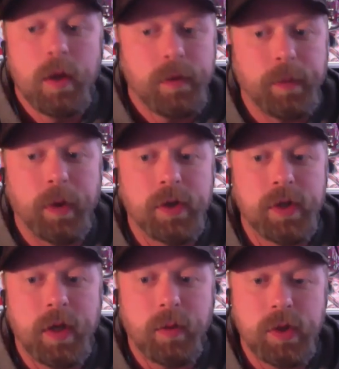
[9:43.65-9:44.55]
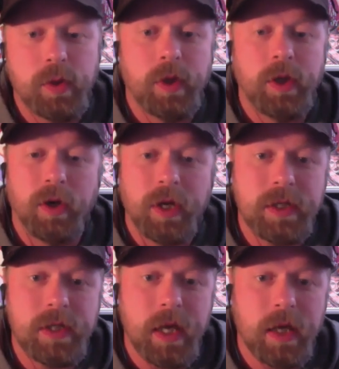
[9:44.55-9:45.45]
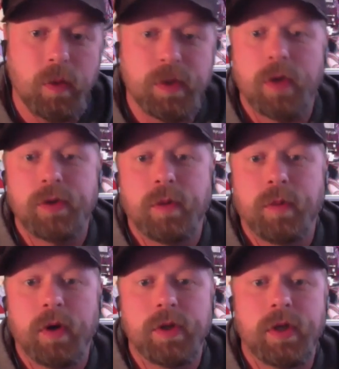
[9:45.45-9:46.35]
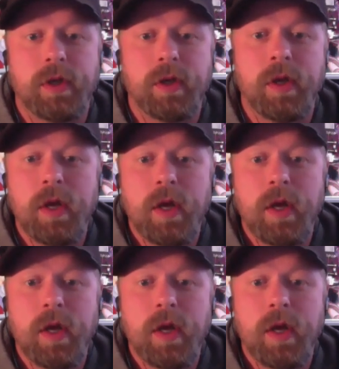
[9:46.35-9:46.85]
the person that was doing your intake was also the person